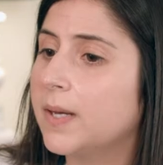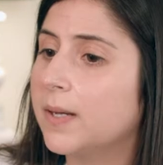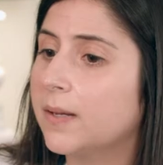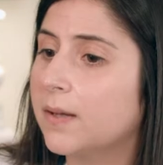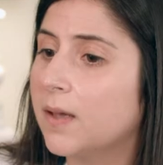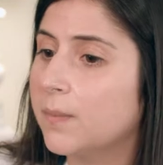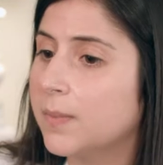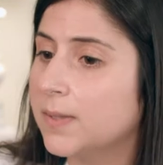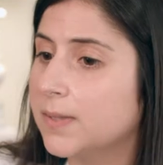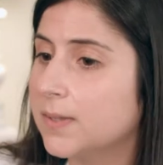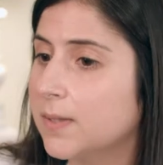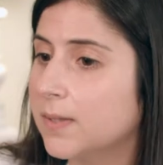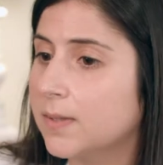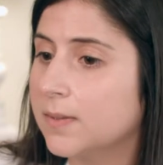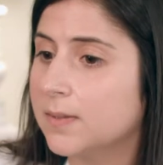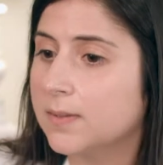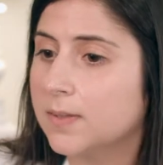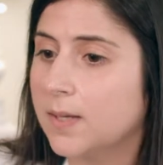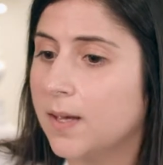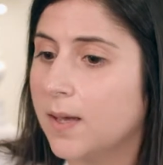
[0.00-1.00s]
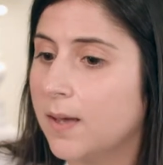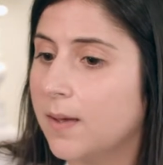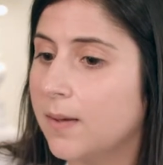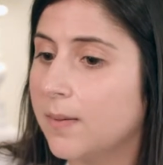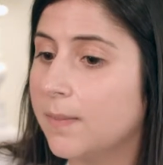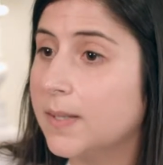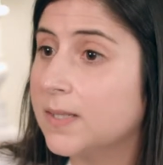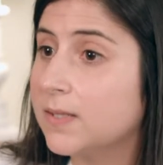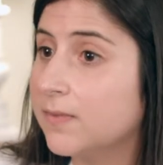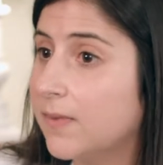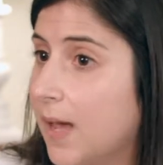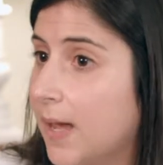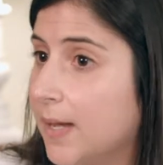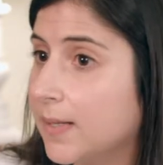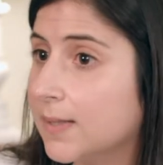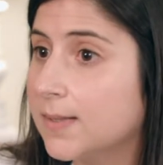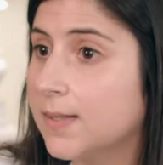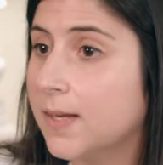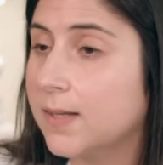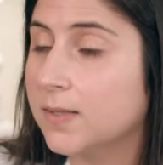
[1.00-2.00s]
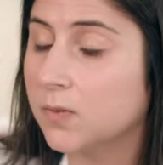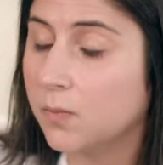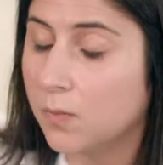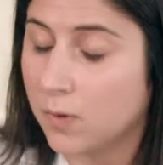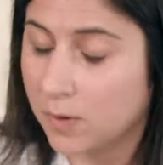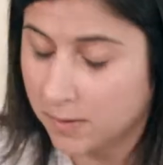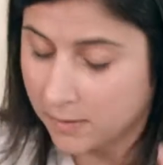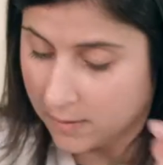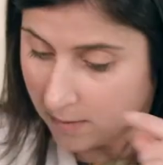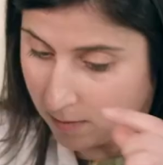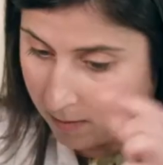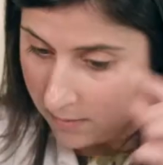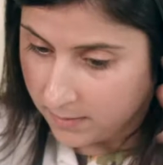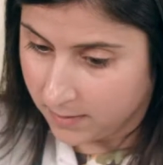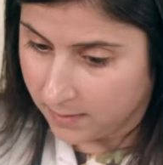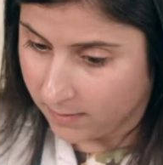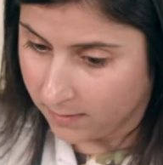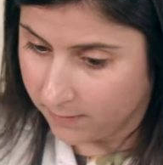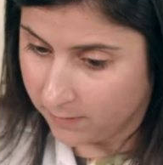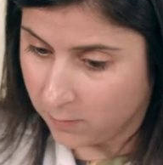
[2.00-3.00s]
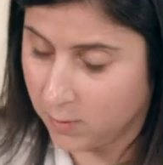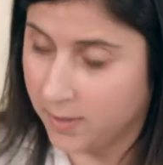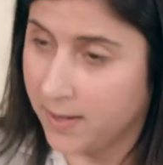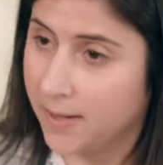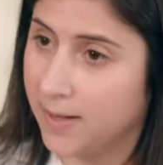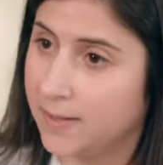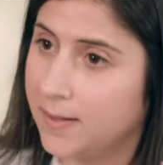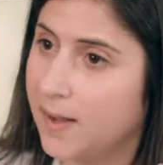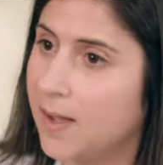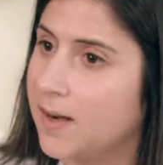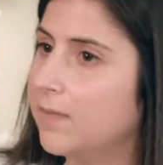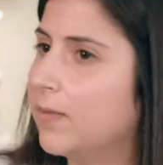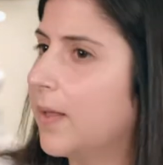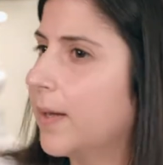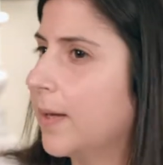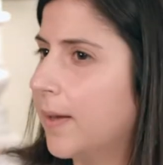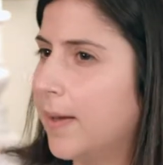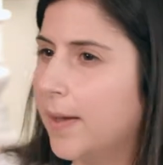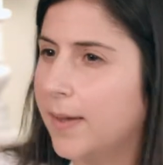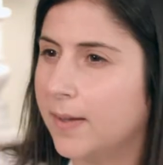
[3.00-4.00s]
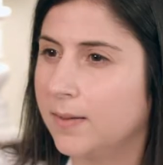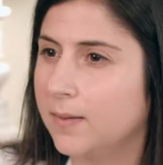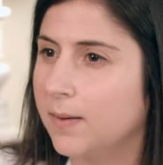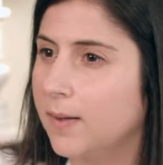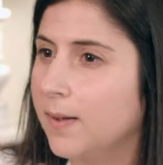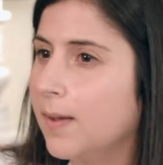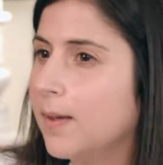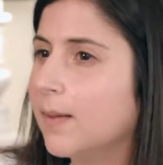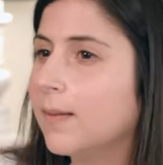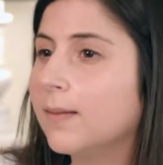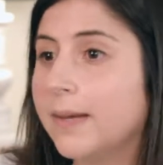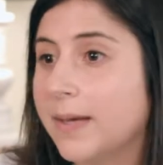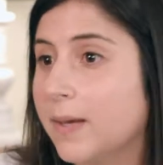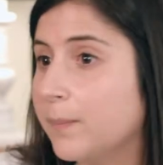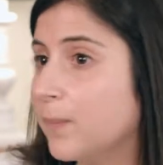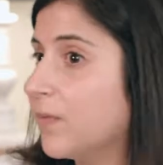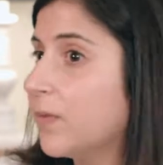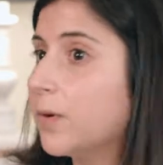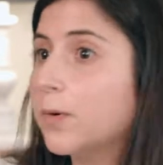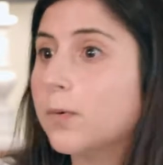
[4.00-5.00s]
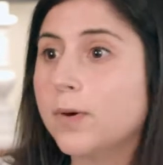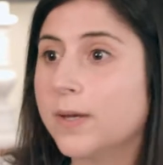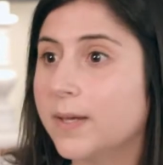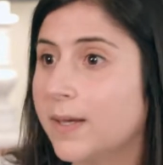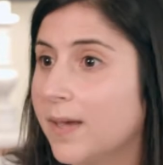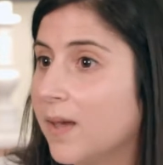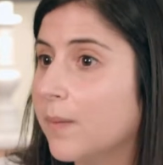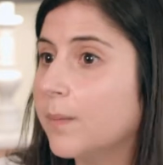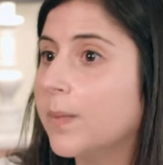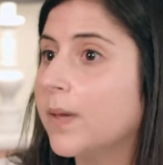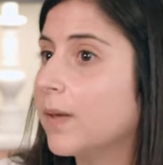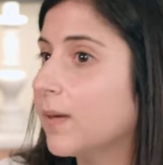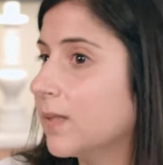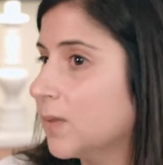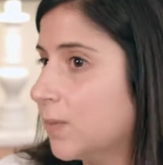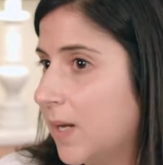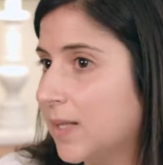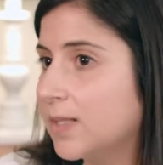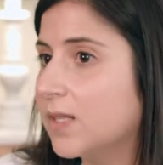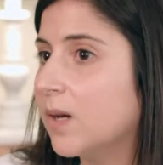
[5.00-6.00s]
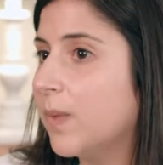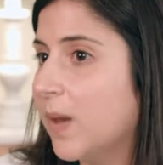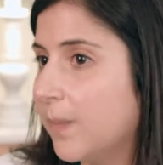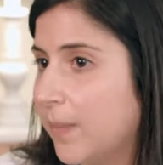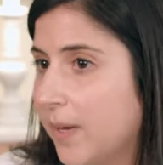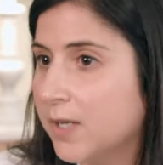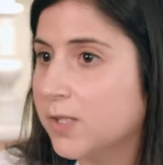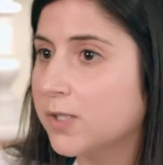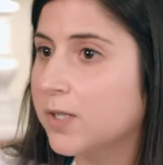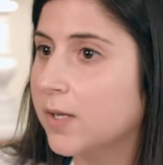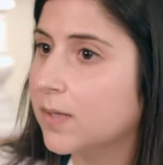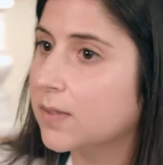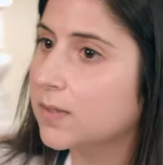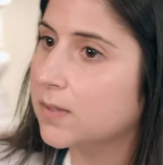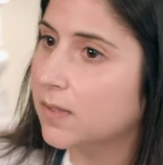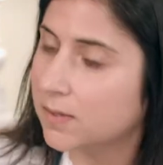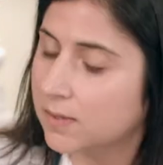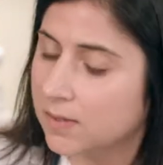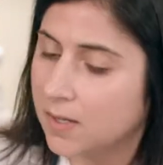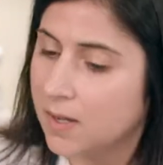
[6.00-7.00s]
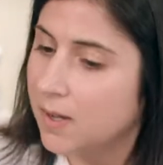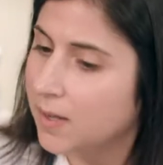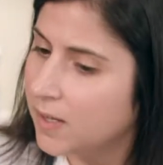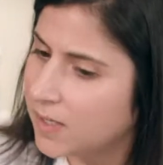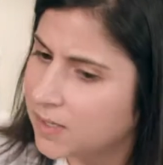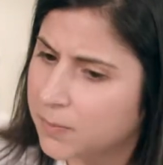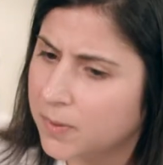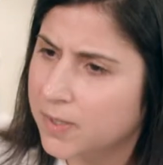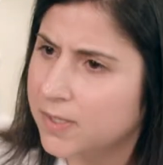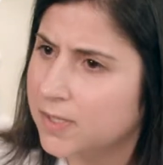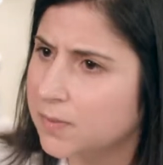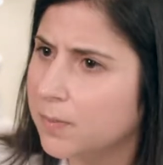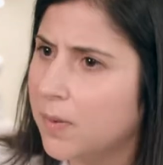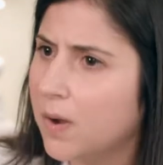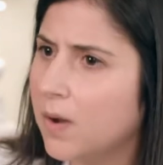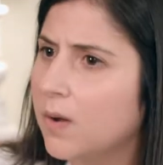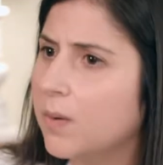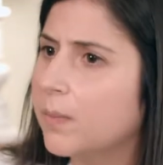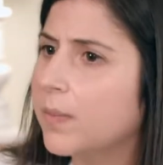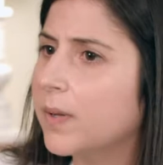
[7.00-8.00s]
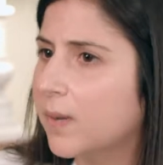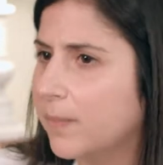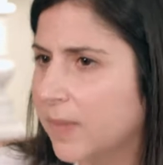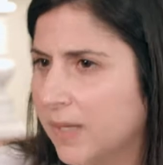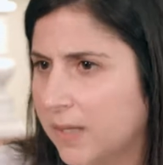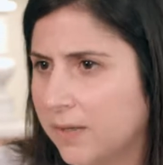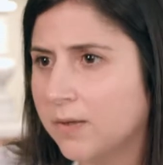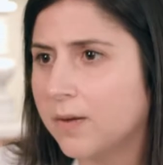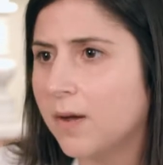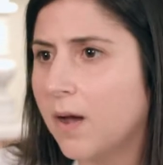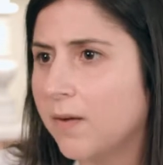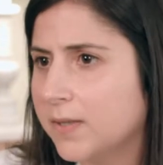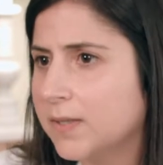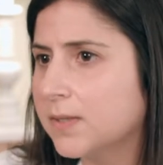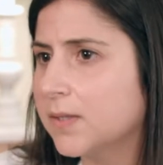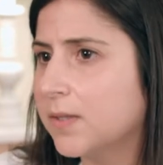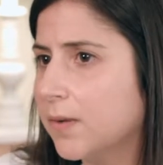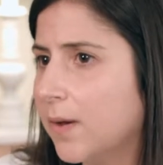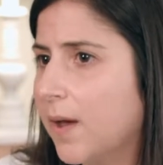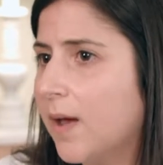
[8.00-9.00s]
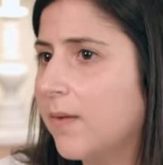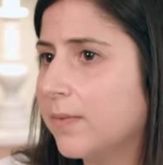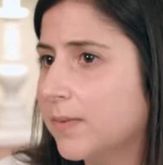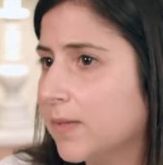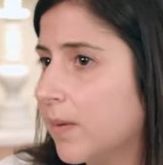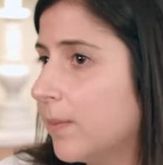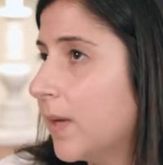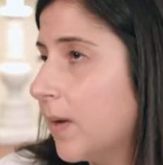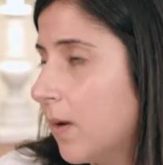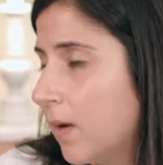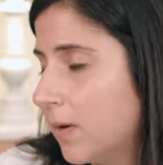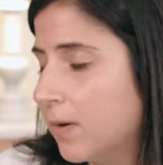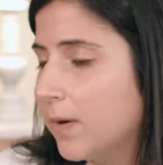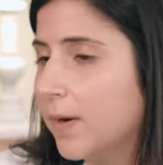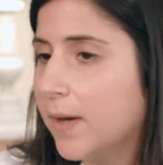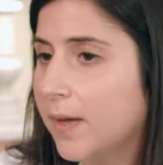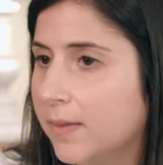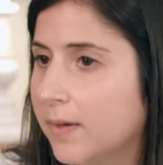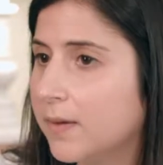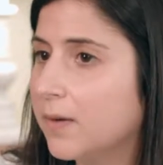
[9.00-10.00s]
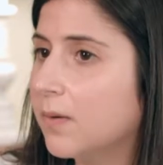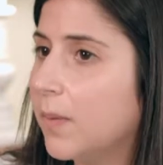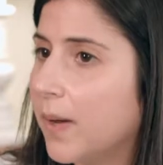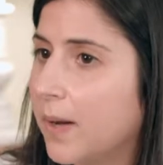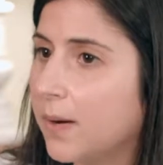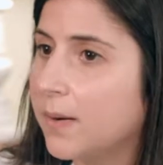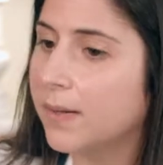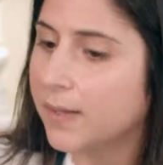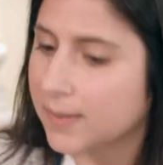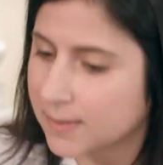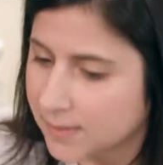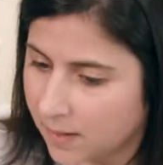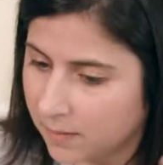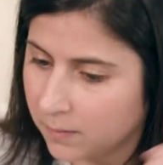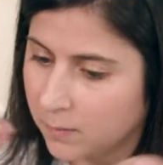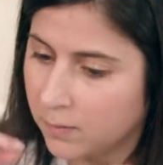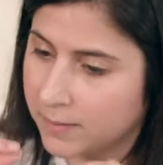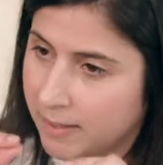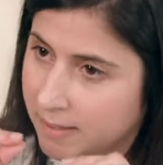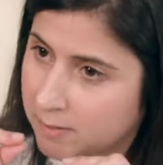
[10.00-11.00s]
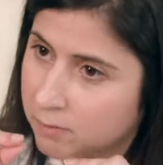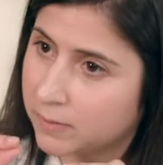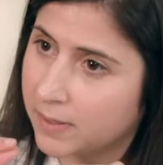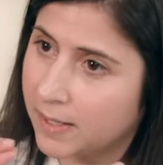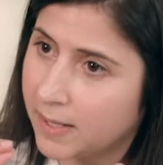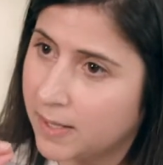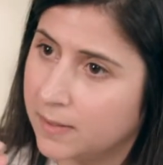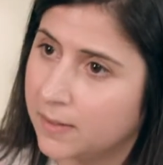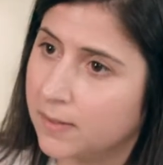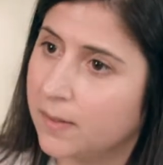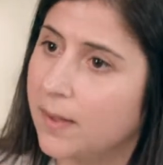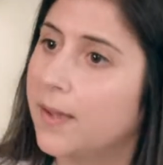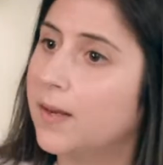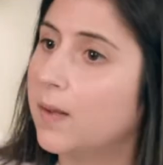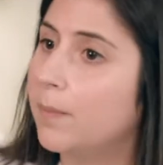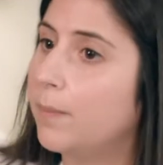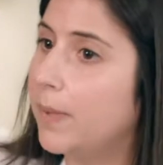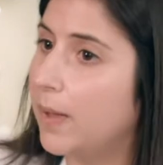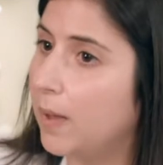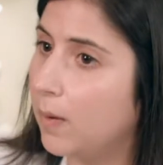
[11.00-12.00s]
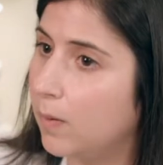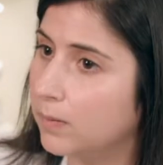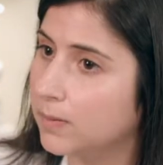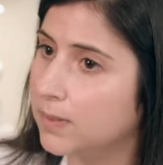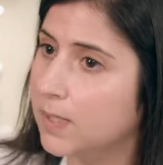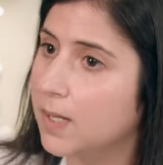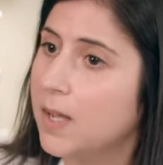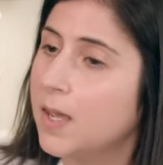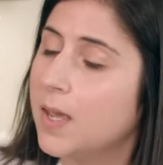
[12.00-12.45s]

It encompasses uh, a device that's worn on the forehead, kind of like a head lamp if you're going camping is what I tell my patients. It's, it's pretty small, but I mean, obviously you have something on your head that you're wearing. It's got a little nasal cannula and a belt.